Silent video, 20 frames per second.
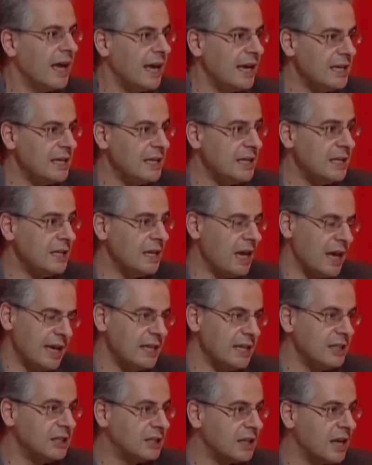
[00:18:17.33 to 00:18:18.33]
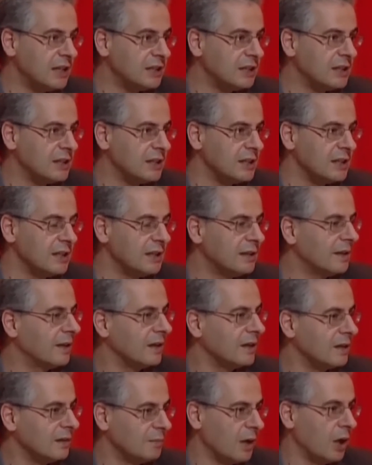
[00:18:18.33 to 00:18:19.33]
He, he says that,
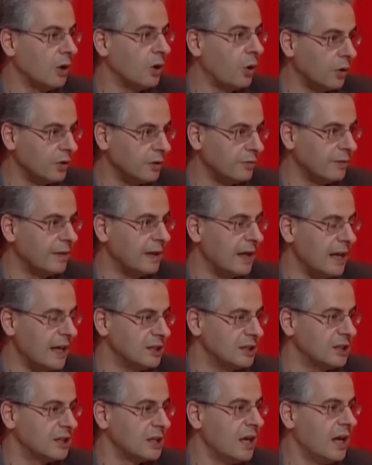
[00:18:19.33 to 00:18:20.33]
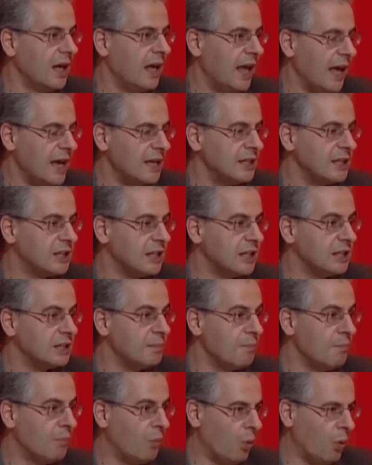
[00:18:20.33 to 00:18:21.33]
that a lot of this is,
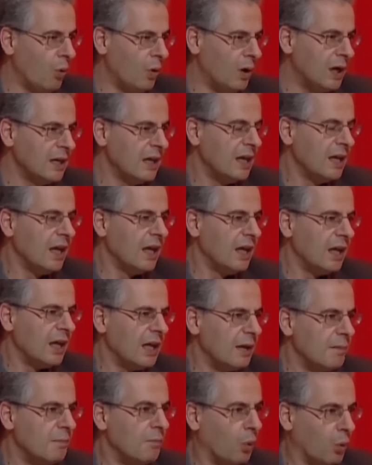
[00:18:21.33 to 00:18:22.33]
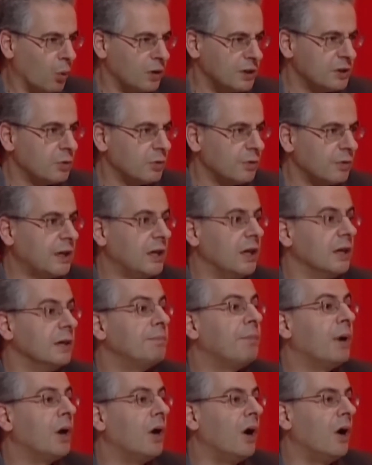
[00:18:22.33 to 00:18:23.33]
is more, more a sort of
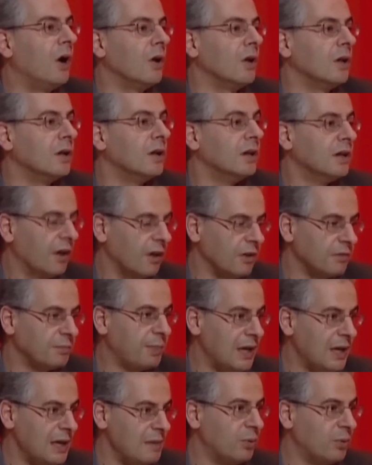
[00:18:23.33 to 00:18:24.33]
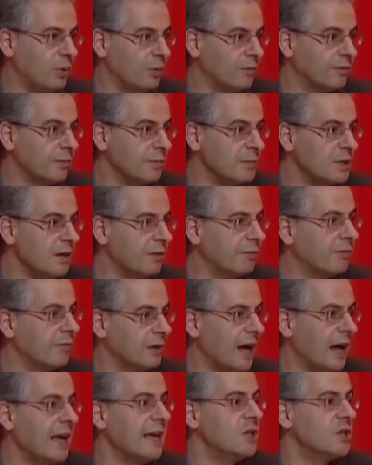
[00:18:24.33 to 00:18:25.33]
cabal of people from
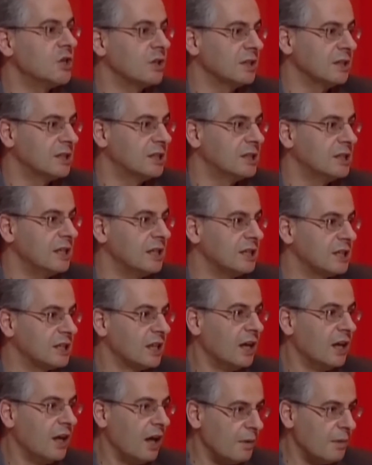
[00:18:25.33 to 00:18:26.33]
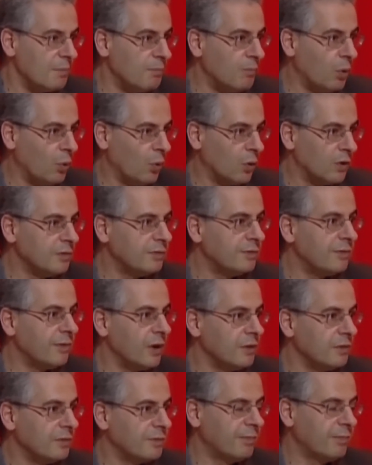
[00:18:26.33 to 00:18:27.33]
different agencies. Right. More of,
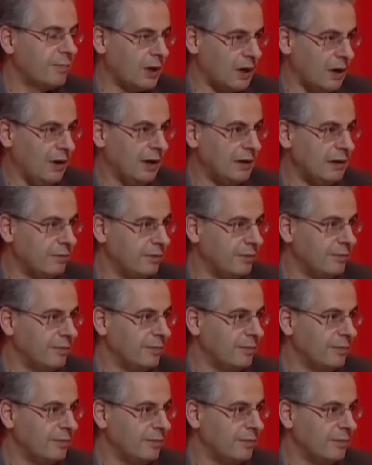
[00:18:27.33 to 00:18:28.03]
of like kind of.